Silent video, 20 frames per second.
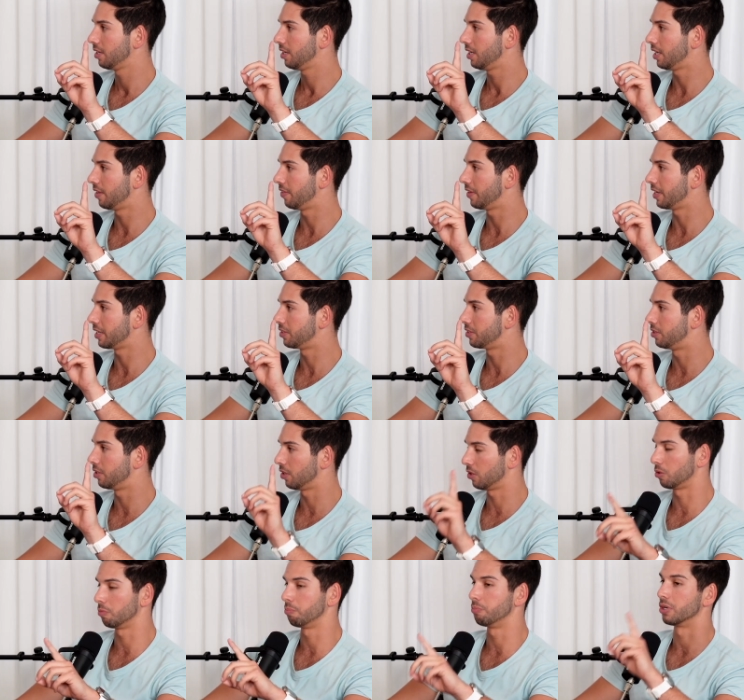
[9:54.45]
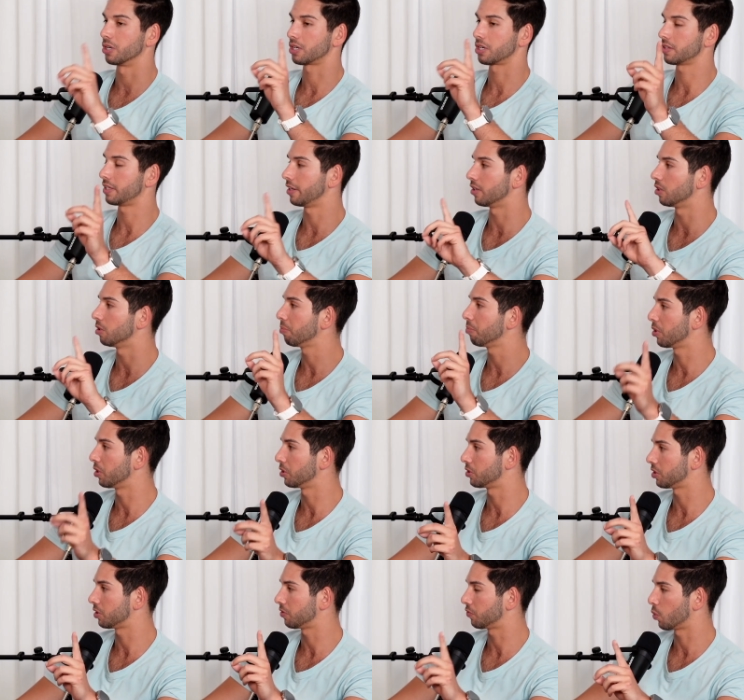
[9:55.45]
and they don't book, they don't
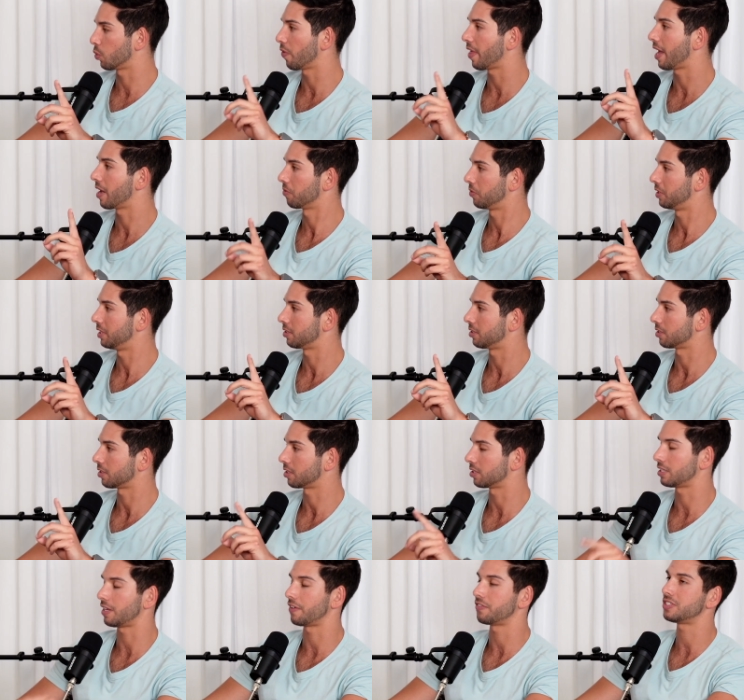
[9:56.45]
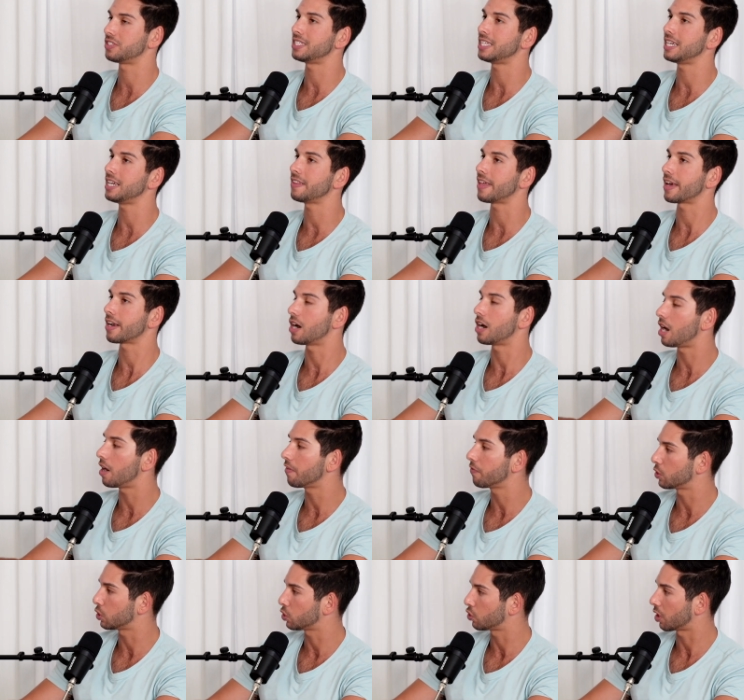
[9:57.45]
purchase for that reason because they've seen that
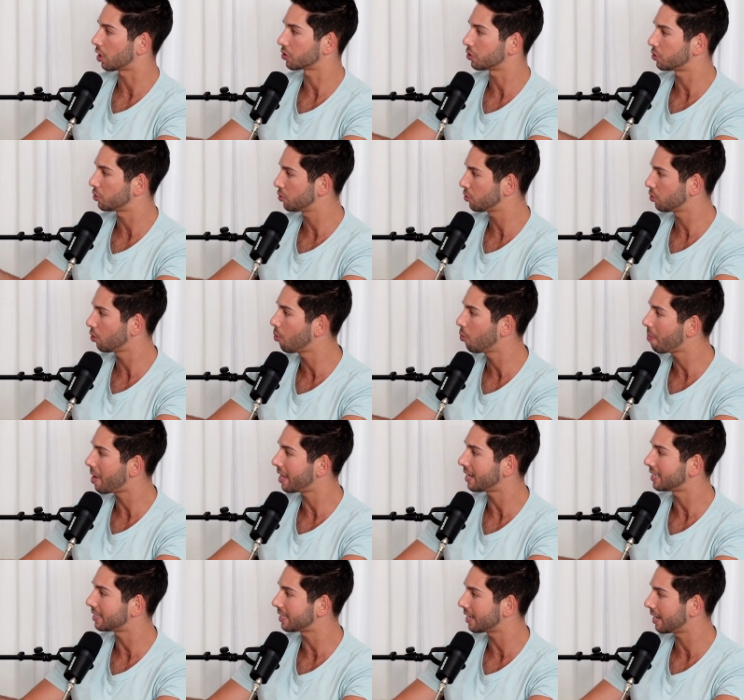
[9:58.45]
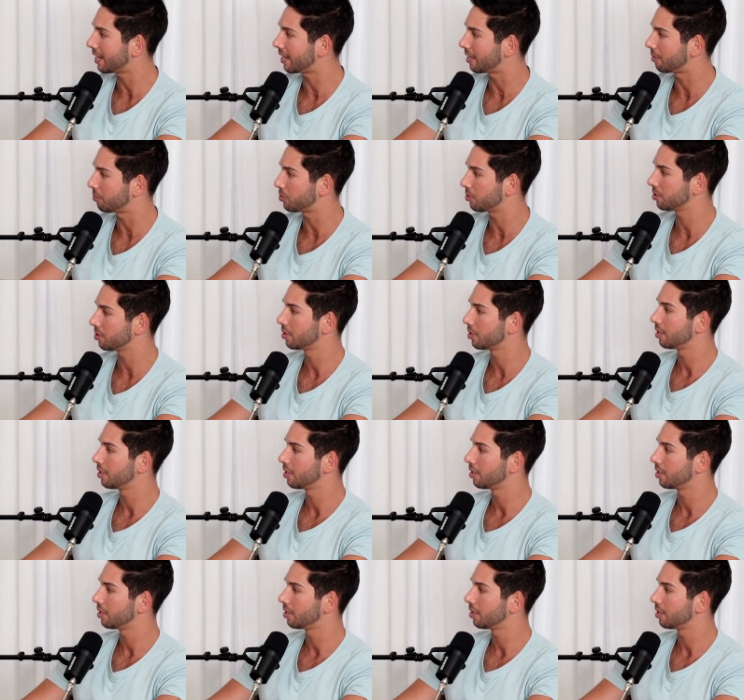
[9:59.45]
offer structure so many times.